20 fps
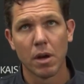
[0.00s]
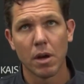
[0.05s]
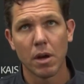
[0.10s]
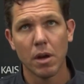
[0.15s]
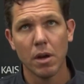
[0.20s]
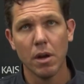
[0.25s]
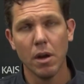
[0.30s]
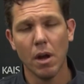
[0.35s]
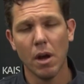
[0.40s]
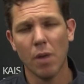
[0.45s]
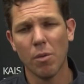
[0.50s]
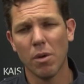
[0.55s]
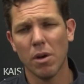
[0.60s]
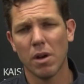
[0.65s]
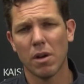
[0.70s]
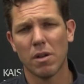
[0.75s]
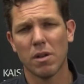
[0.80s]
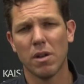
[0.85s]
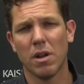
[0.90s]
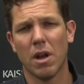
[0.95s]
and for no, him
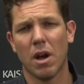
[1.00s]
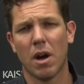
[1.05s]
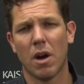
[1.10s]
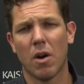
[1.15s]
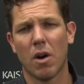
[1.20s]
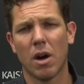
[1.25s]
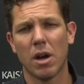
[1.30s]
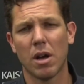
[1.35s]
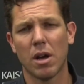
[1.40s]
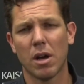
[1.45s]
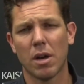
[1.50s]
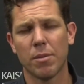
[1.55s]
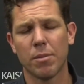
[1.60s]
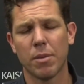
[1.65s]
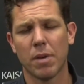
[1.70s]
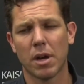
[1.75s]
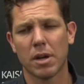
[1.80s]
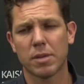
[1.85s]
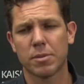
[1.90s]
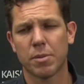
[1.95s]
well, on the no I, I,
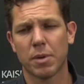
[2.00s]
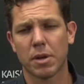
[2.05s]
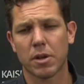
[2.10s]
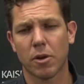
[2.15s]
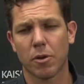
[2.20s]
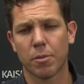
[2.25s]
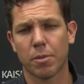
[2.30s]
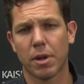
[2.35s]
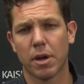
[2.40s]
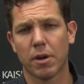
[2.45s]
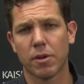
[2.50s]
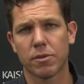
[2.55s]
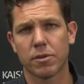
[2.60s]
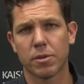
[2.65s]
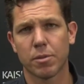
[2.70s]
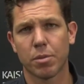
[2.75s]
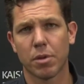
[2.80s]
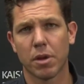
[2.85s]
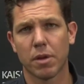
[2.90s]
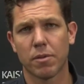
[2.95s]
mean i expect our players
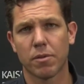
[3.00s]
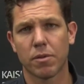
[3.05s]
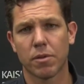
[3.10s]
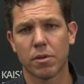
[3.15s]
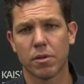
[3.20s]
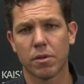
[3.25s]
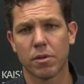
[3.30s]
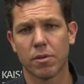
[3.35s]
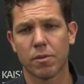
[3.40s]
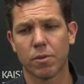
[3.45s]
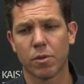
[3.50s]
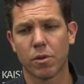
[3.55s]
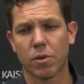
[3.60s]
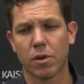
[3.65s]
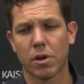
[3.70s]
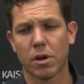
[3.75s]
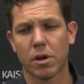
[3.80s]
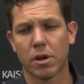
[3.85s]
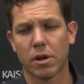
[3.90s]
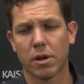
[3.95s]
to play for
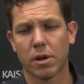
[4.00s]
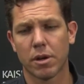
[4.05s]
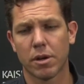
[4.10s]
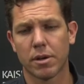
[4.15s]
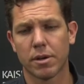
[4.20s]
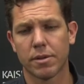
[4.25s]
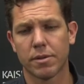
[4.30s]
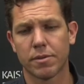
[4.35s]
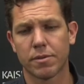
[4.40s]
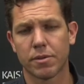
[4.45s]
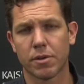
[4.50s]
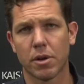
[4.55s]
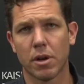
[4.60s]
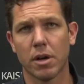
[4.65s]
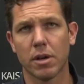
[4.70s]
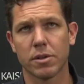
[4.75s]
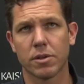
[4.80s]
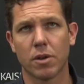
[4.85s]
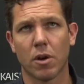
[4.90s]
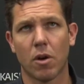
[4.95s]
for uh
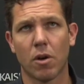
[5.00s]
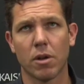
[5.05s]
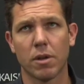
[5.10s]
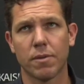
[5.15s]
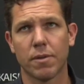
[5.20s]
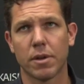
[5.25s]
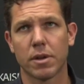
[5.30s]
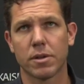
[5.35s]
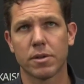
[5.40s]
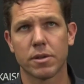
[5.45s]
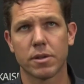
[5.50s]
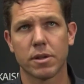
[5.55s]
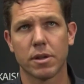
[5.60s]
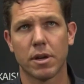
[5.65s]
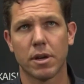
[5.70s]
for us all of us